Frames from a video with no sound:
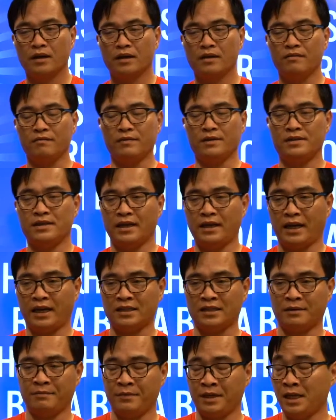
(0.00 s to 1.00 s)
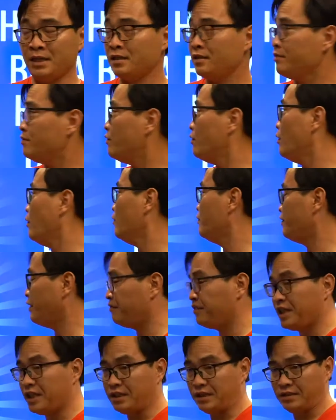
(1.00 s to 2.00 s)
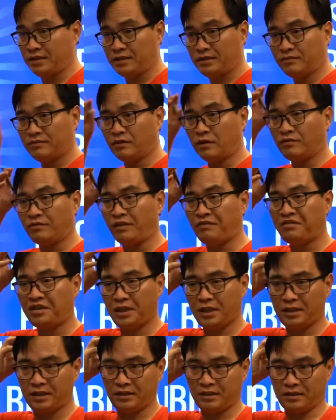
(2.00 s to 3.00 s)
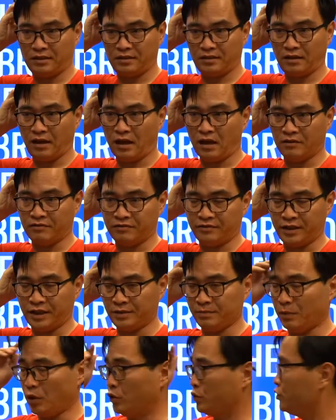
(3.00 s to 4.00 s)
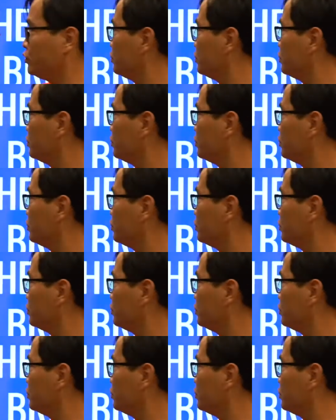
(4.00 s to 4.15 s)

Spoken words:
we set examination for 15 of this month.